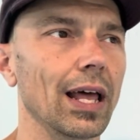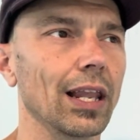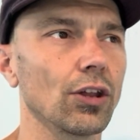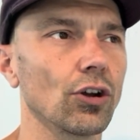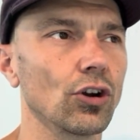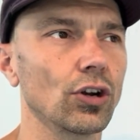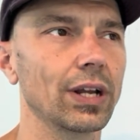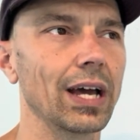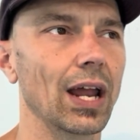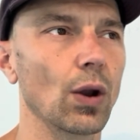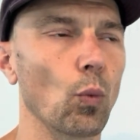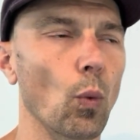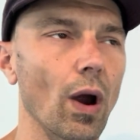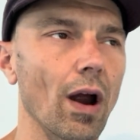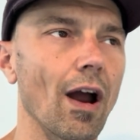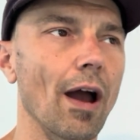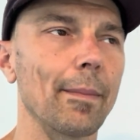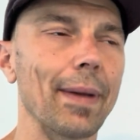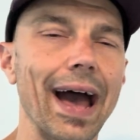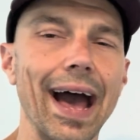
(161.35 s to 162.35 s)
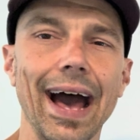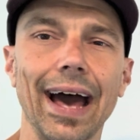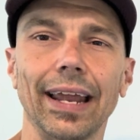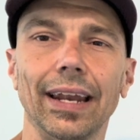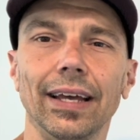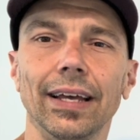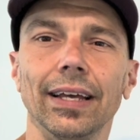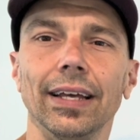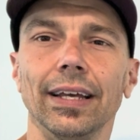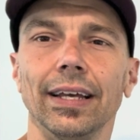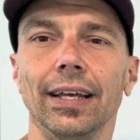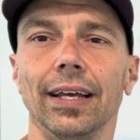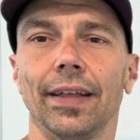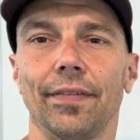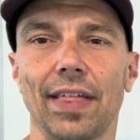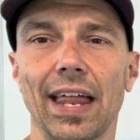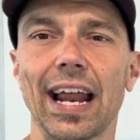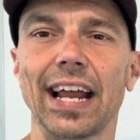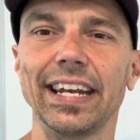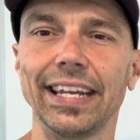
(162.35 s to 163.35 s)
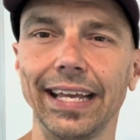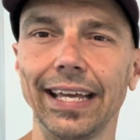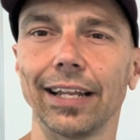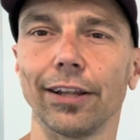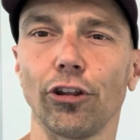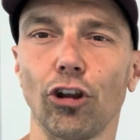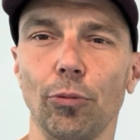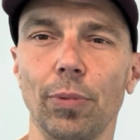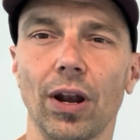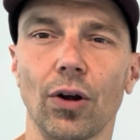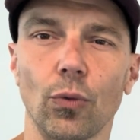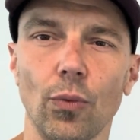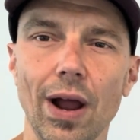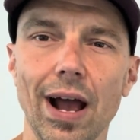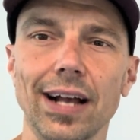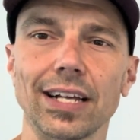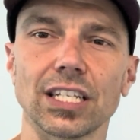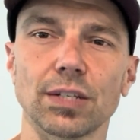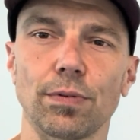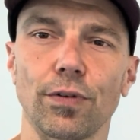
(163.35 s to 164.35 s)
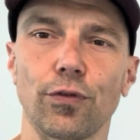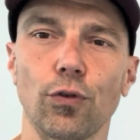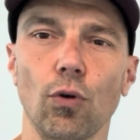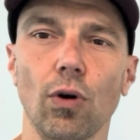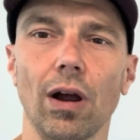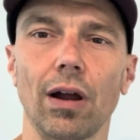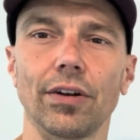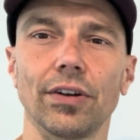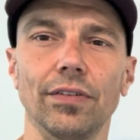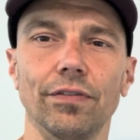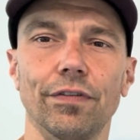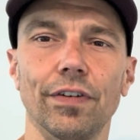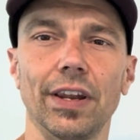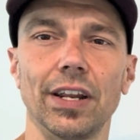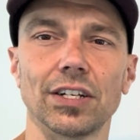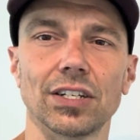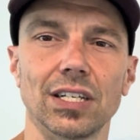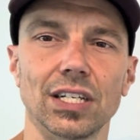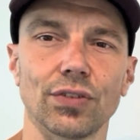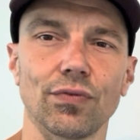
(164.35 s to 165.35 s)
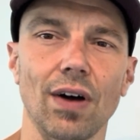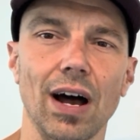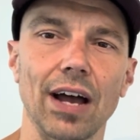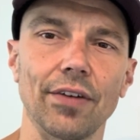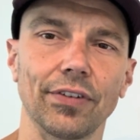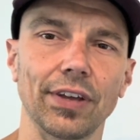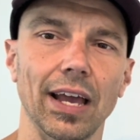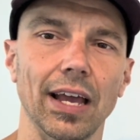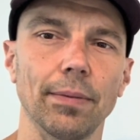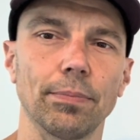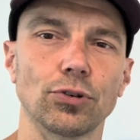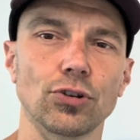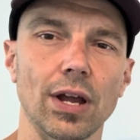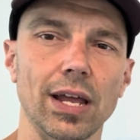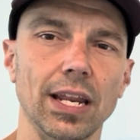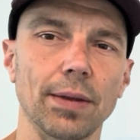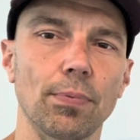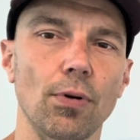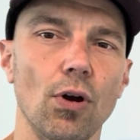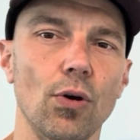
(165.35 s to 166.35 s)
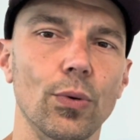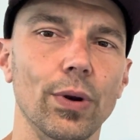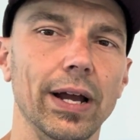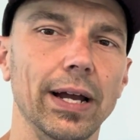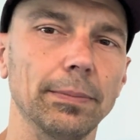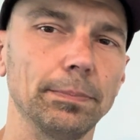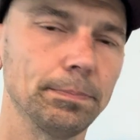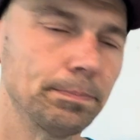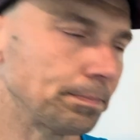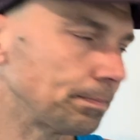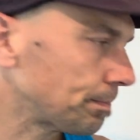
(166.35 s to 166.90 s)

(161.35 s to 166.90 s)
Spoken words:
I learned kind of where I'm at, that I need a little bit of rest before I finish this 5K training program.